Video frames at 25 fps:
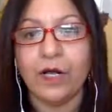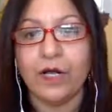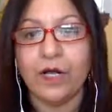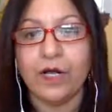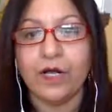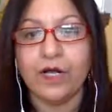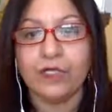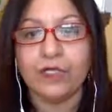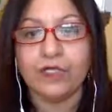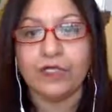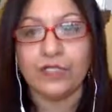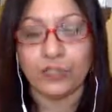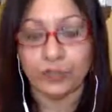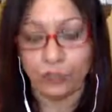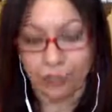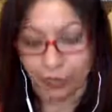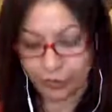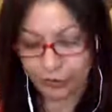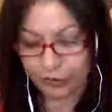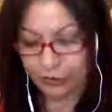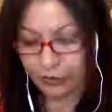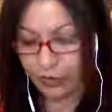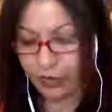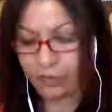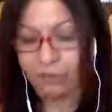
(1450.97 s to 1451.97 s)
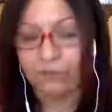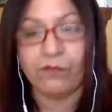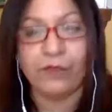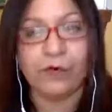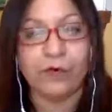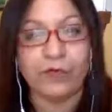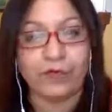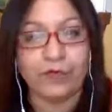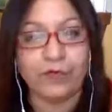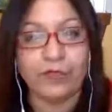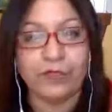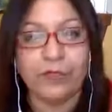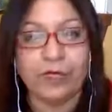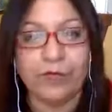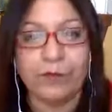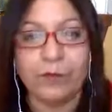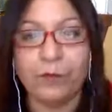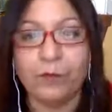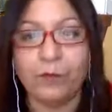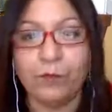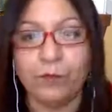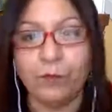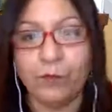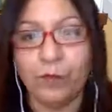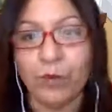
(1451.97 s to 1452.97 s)
structure of water.
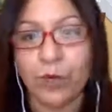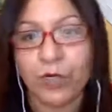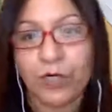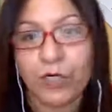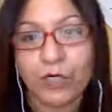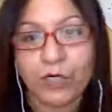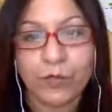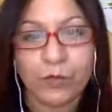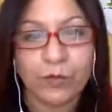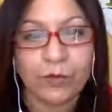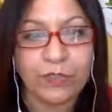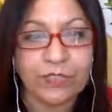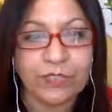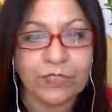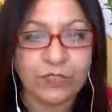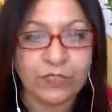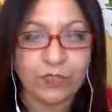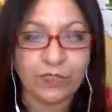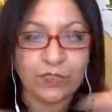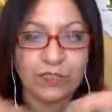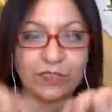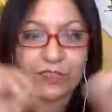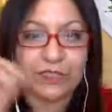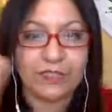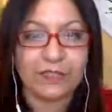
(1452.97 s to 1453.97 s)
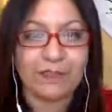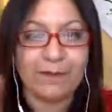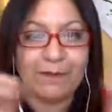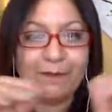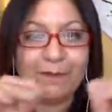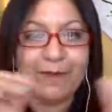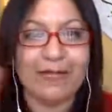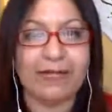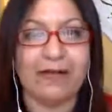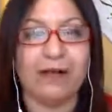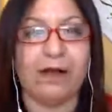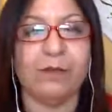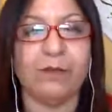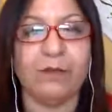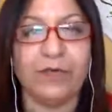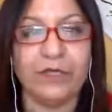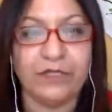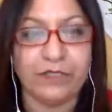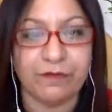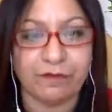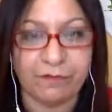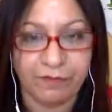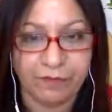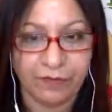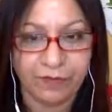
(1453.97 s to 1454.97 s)
The water crystals become
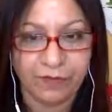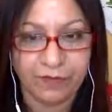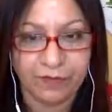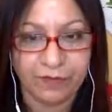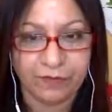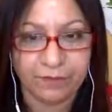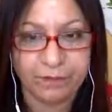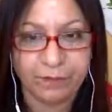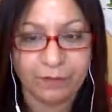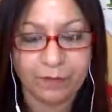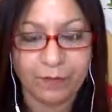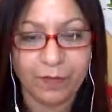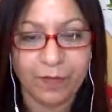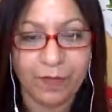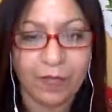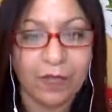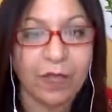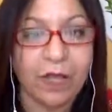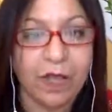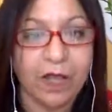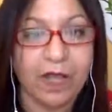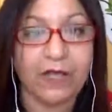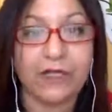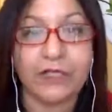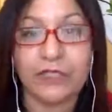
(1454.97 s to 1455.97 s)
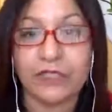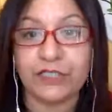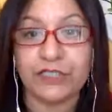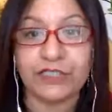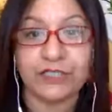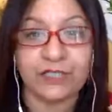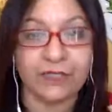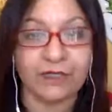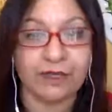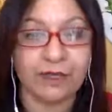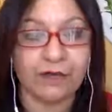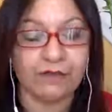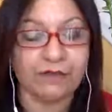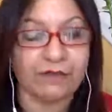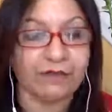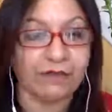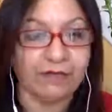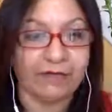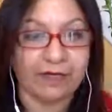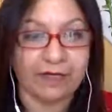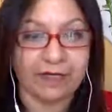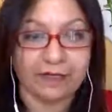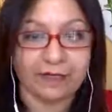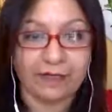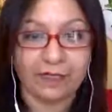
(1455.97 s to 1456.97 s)
different. And just think of the
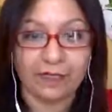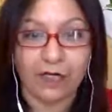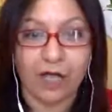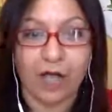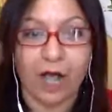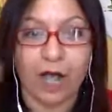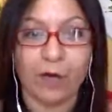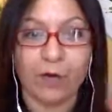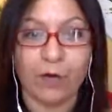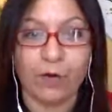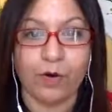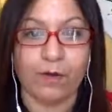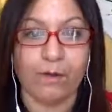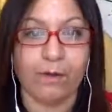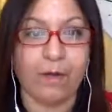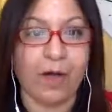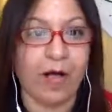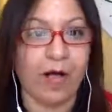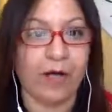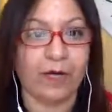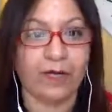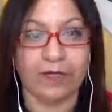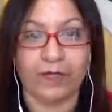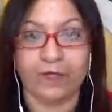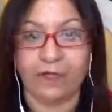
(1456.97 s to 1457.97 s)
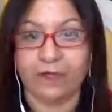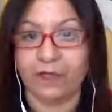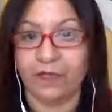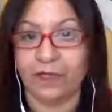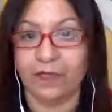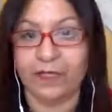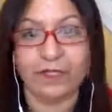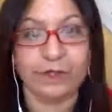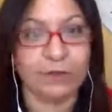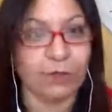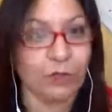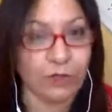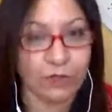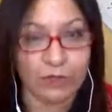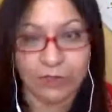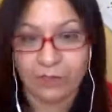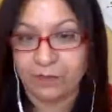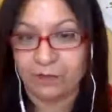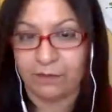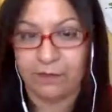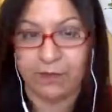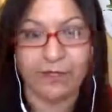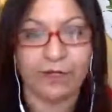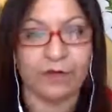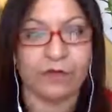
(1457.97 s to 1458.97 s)
fact that our body is mostly
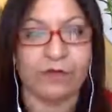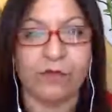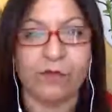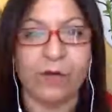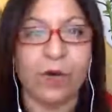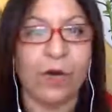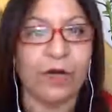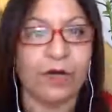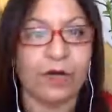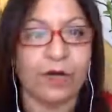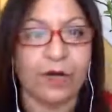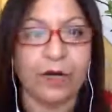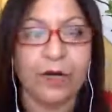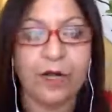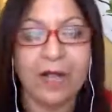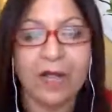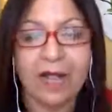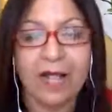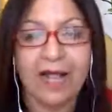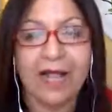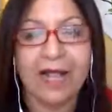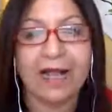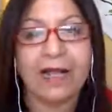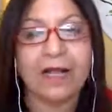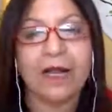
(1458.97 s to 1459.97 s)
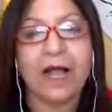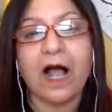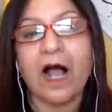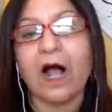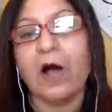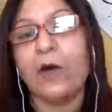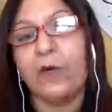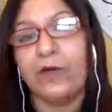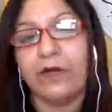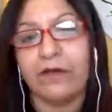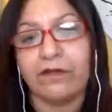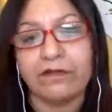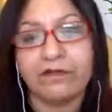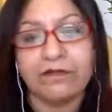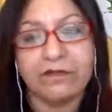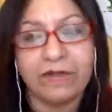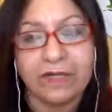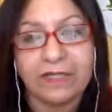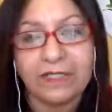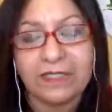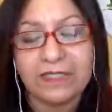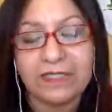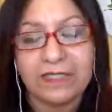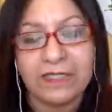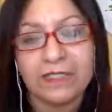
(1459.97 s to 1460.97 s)
made of water, and how it
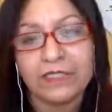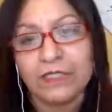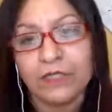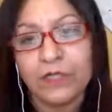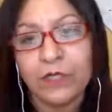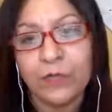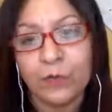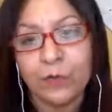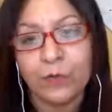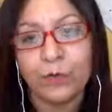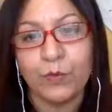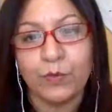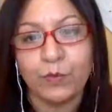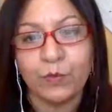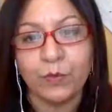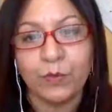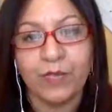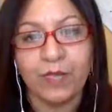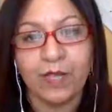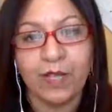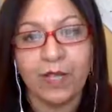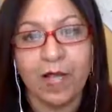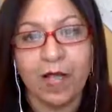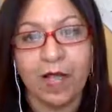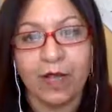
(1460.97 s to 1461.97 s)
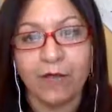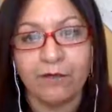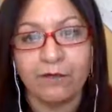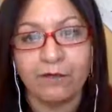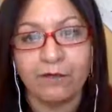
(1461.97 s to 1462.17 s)
affects us when we have